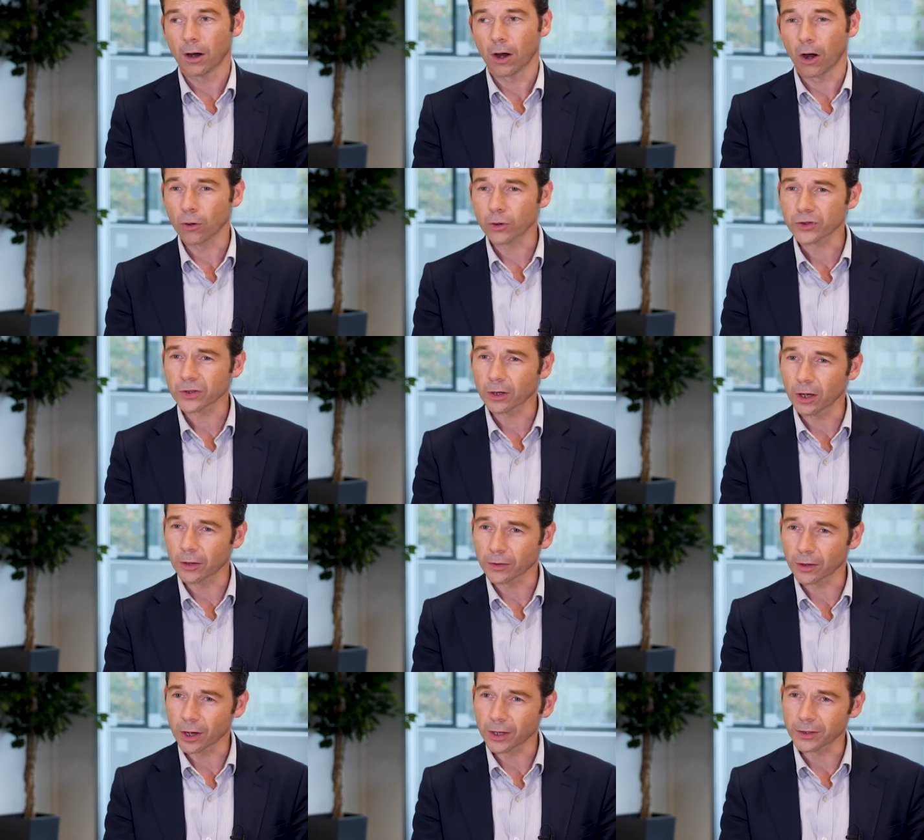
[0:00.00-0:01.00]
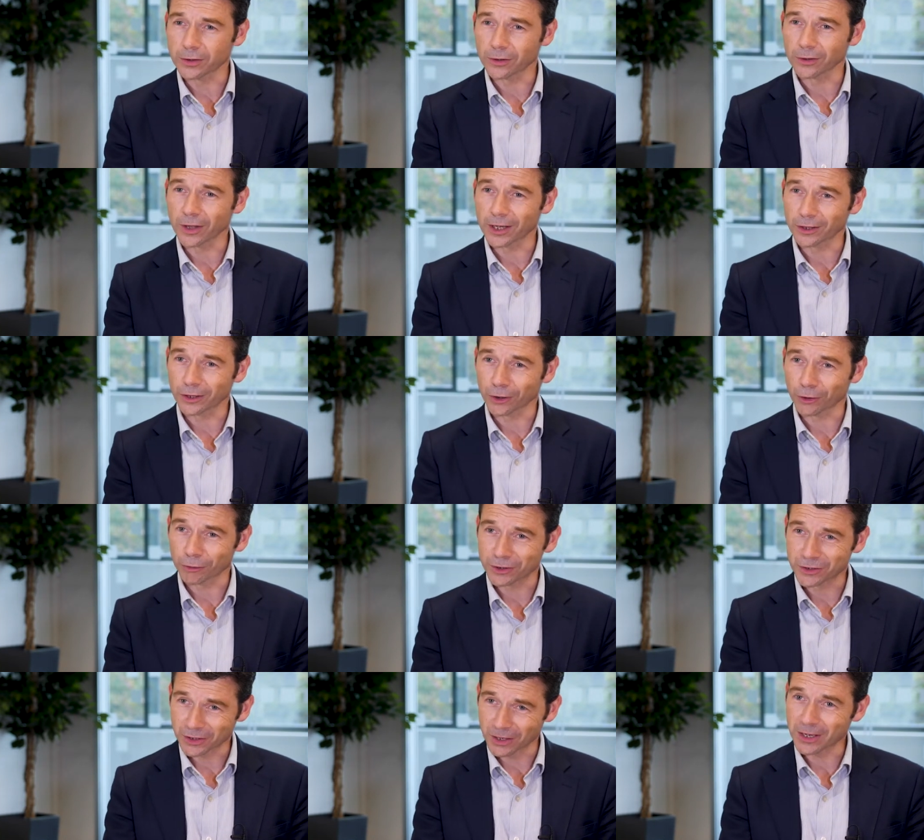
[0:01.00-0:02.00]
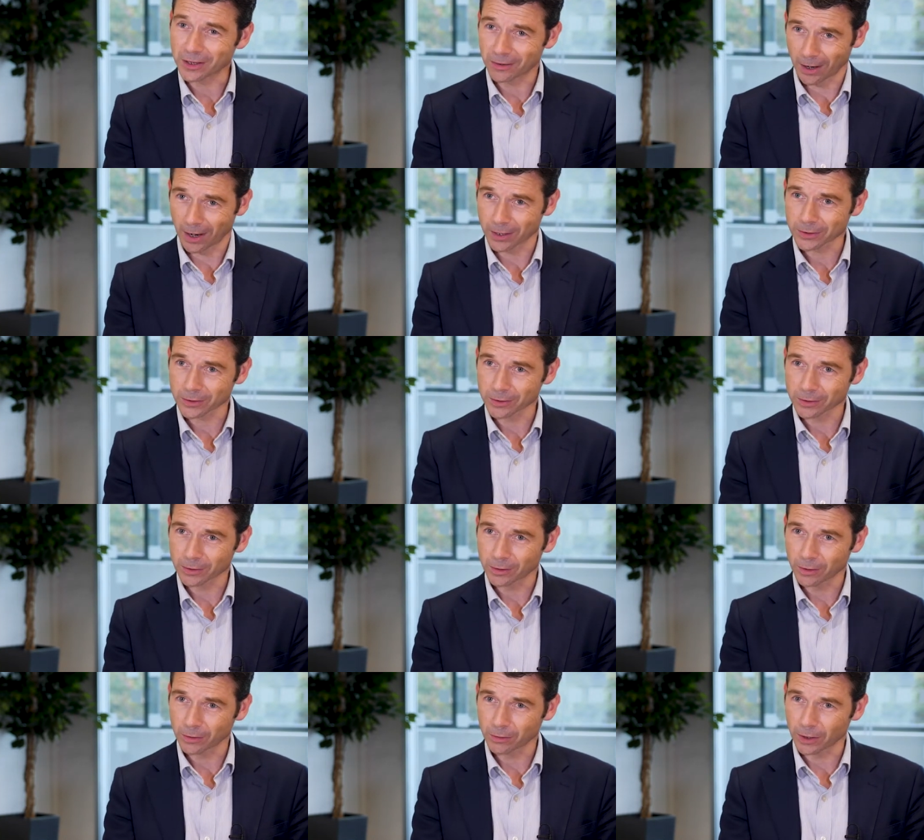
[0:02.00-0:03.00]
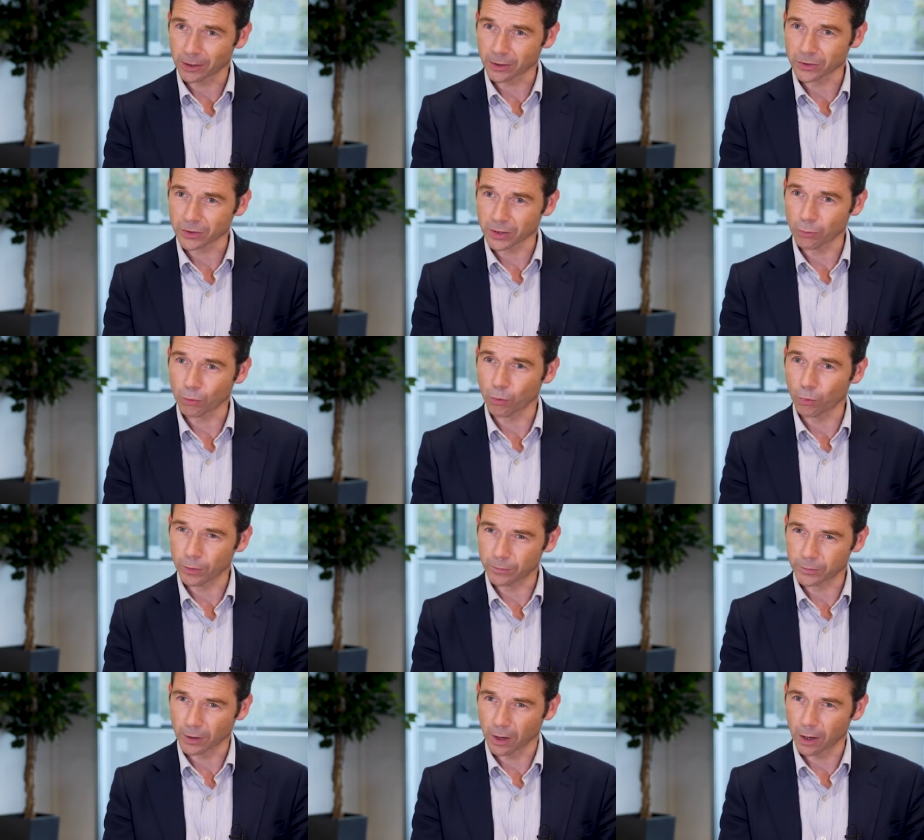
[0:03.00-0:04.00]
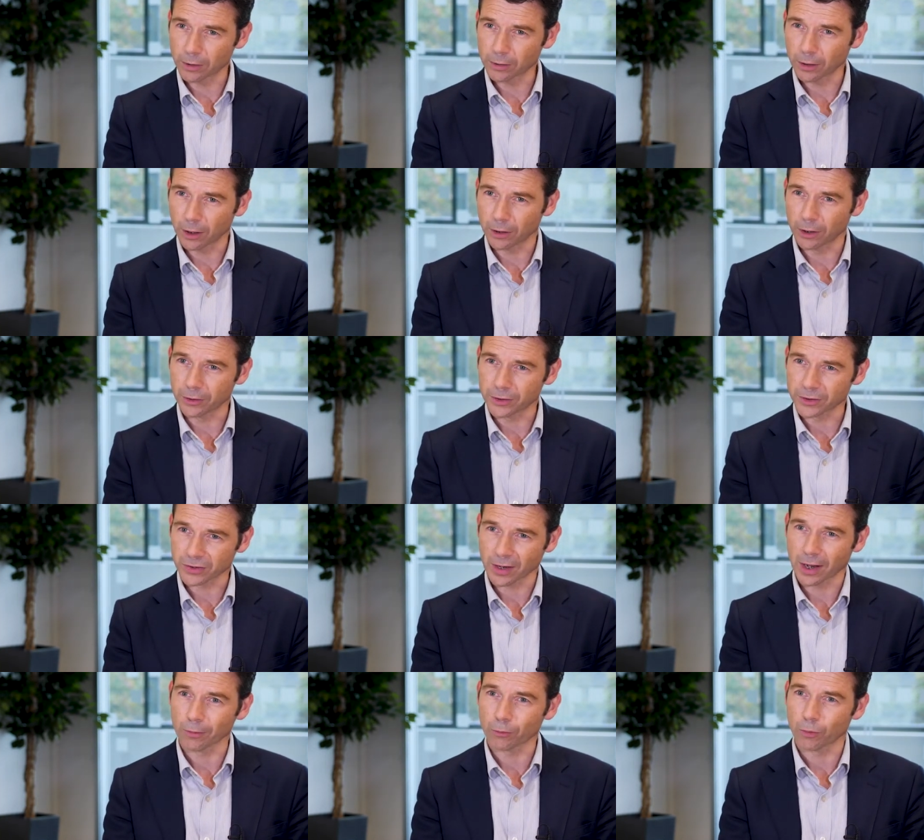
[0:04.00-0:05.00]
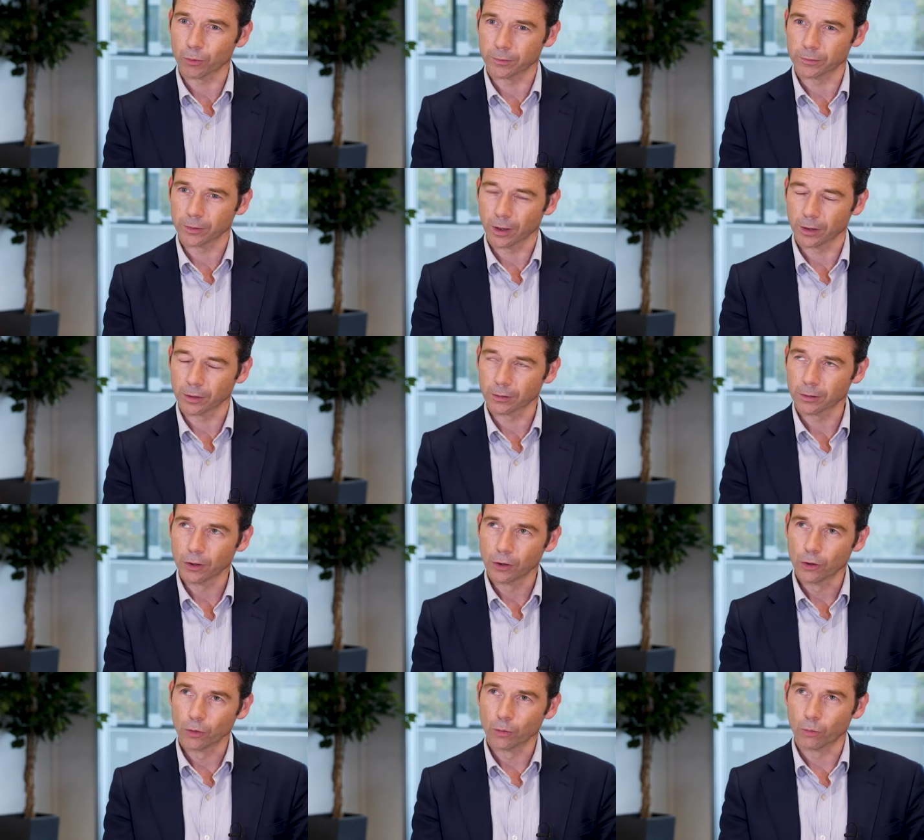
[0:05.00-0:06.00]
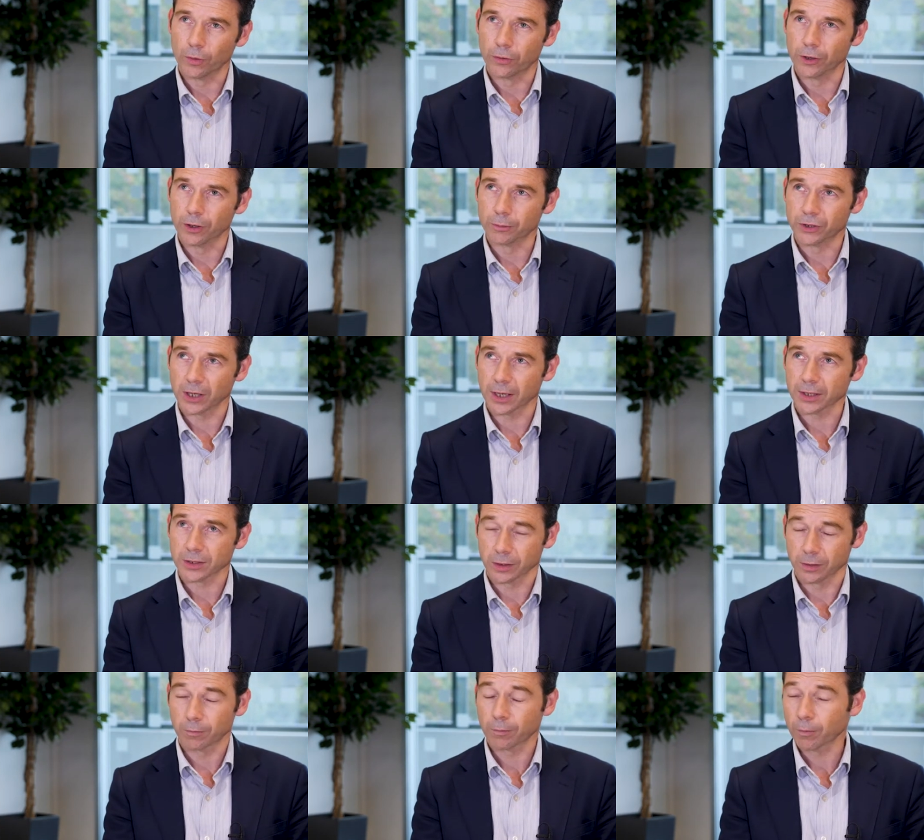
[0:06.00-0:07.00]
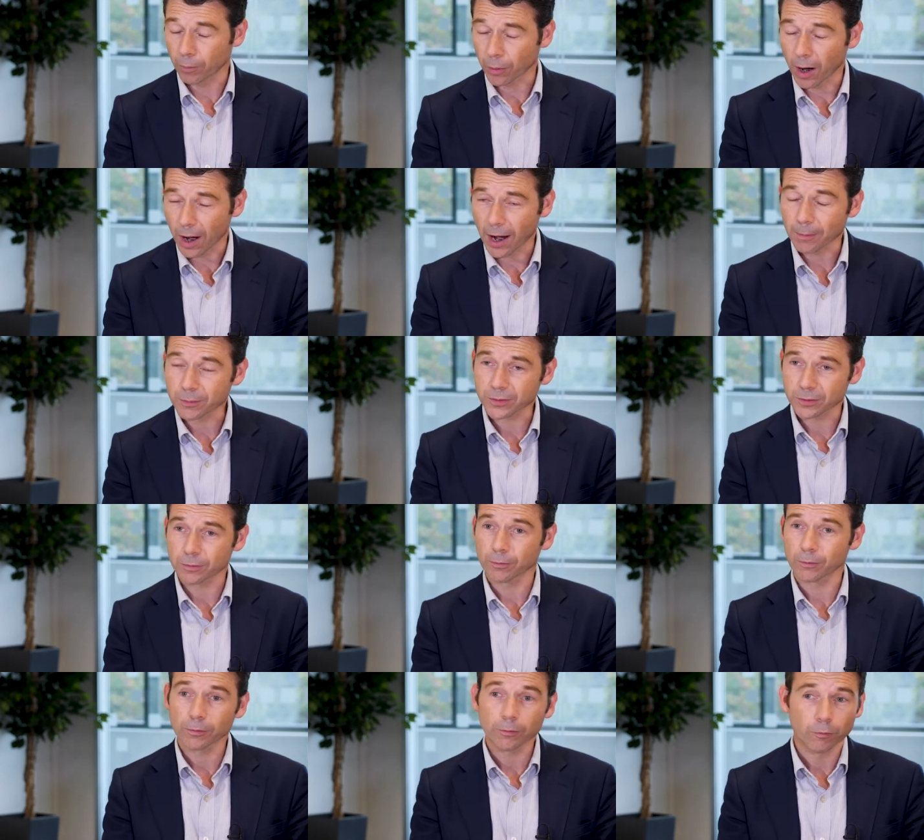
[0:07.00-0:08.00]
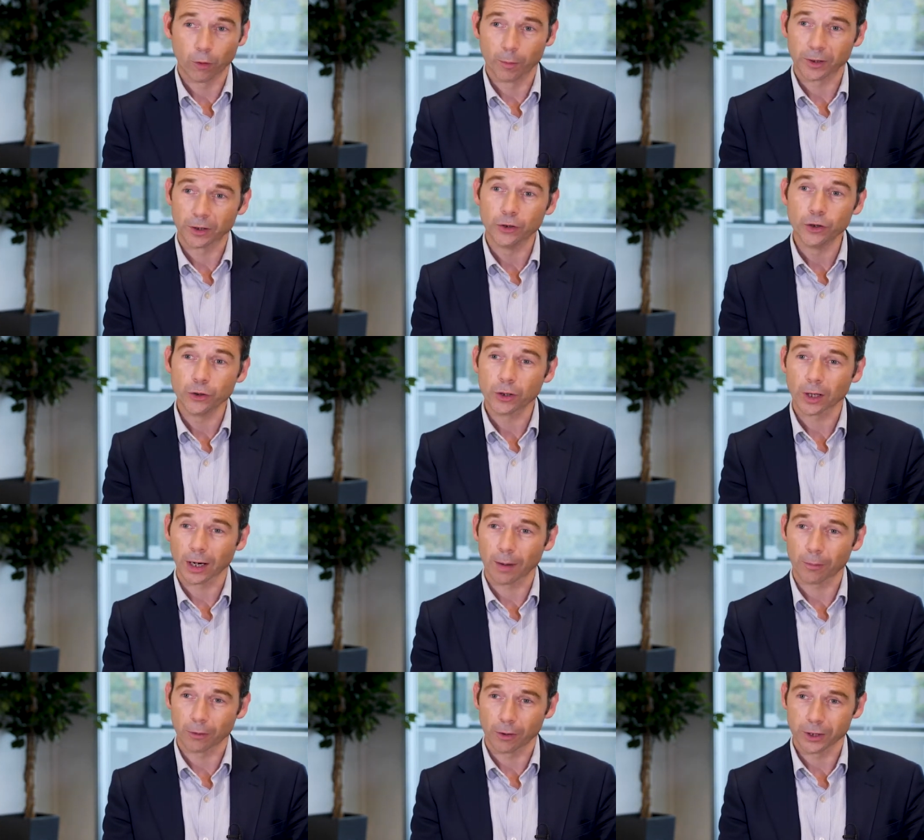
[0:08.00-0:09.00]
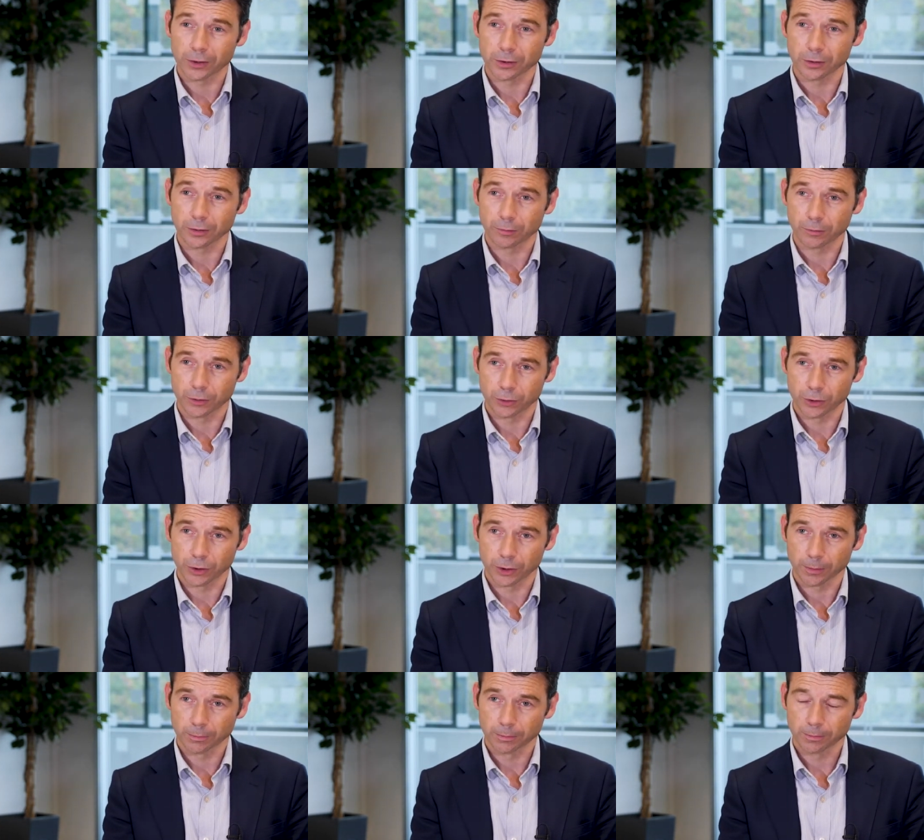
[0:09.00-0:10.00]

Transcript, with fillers: I also like the idea that they can critique that. They can see what we've done and understand what we've done with the objective, perhaps, forming a new collaboration in the future.